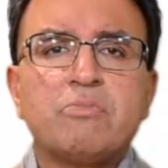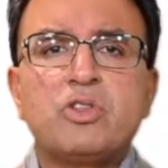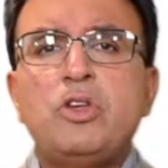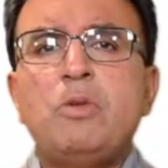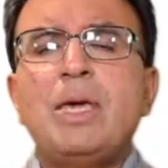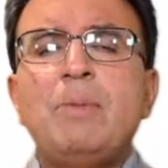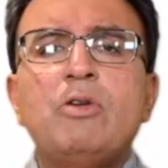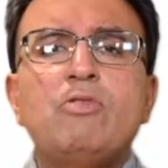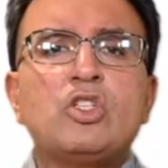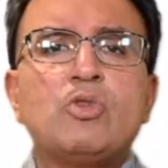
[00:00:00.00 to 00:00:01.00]
So you may be
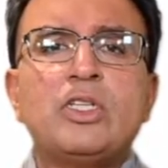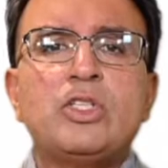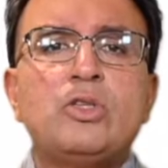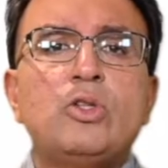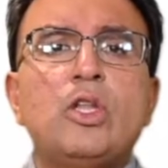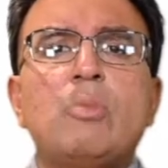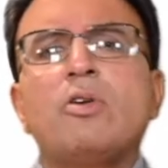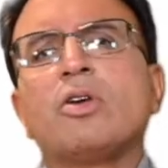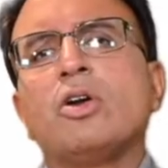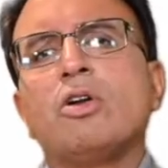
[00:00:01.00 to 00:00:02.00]
restricted to the number of
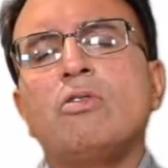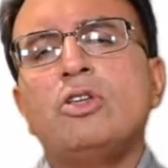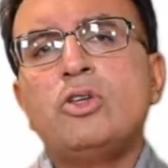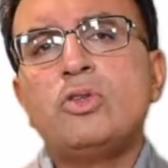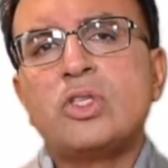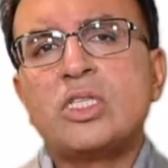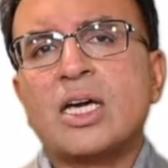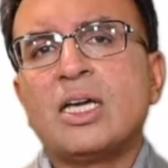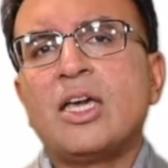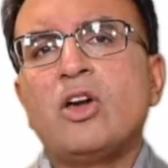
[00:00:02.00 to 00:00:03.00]
concurrent users that
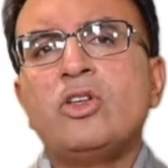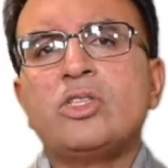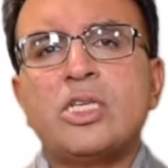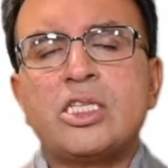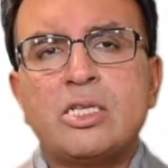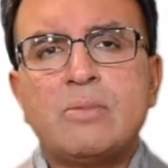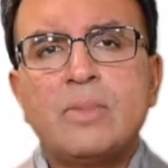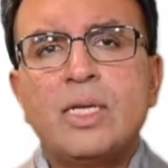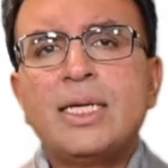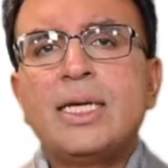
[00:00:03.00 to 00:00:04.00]
can get on your system,
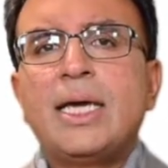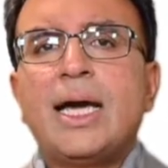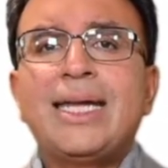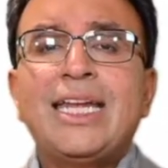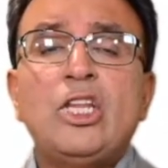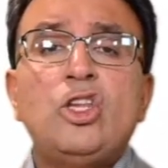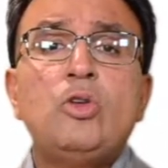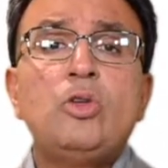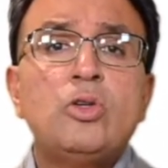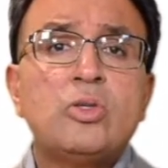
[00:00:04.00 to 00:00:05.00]
and any new
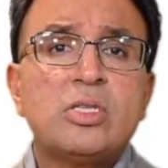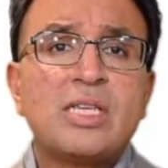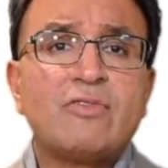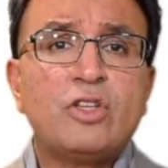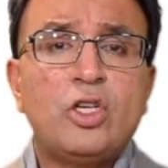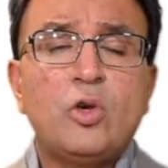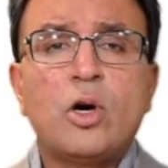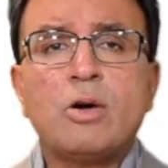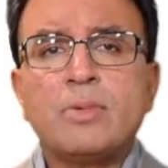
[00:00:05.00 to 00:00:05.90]
users have to queue up.